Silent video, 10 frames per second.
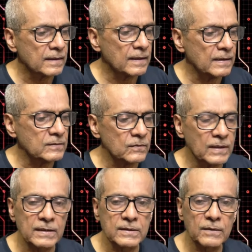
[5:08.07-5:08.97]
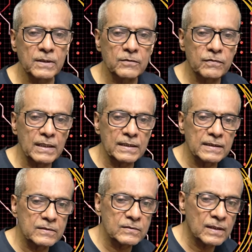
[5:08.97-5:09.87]
Clear? So that is how it
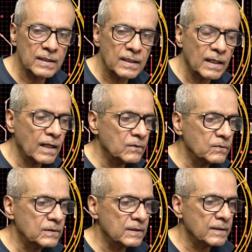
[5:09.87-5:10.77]
filters out